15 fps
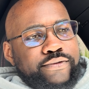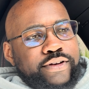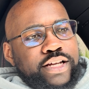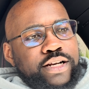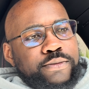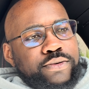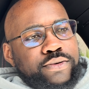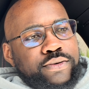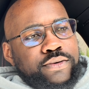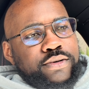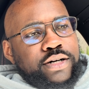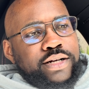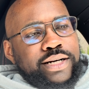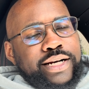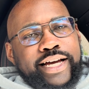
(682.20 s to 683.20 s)

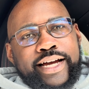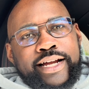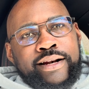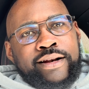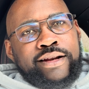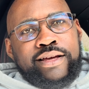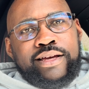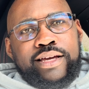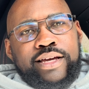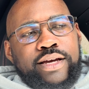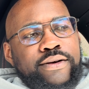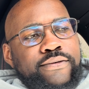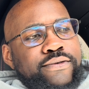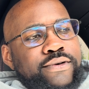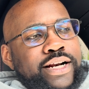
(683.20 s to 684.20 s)
available online
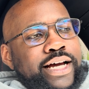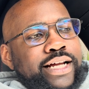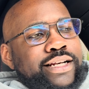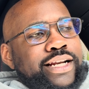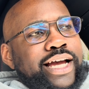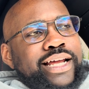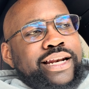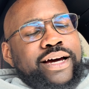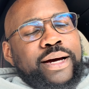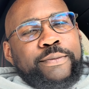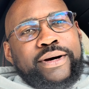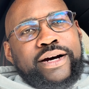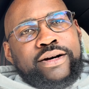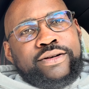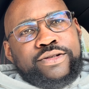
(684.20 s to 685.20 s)
for like
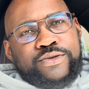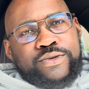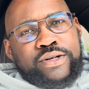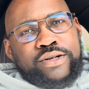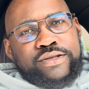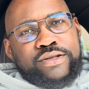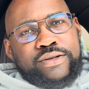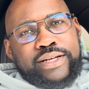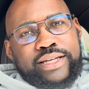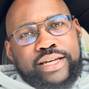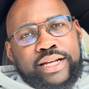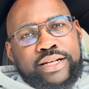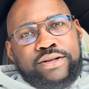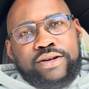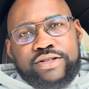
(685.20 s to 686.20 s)
£99 as well. So
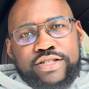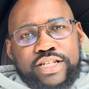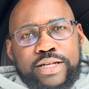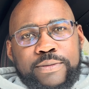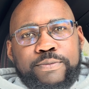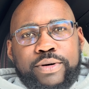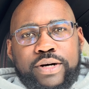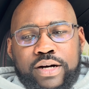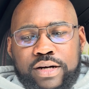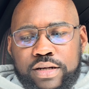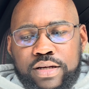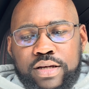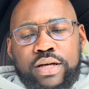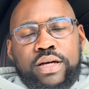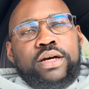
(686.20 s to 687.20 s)
again, not cheap, but
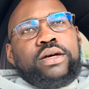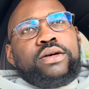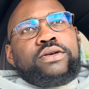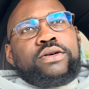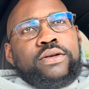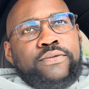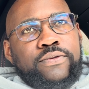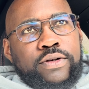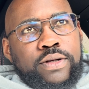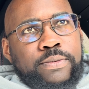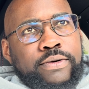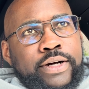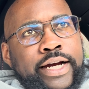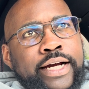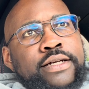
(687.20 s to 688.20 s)
good for the
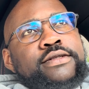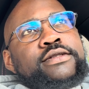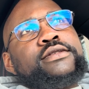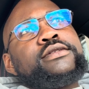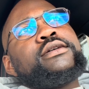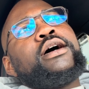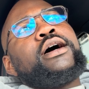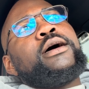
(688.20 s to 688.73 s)
price.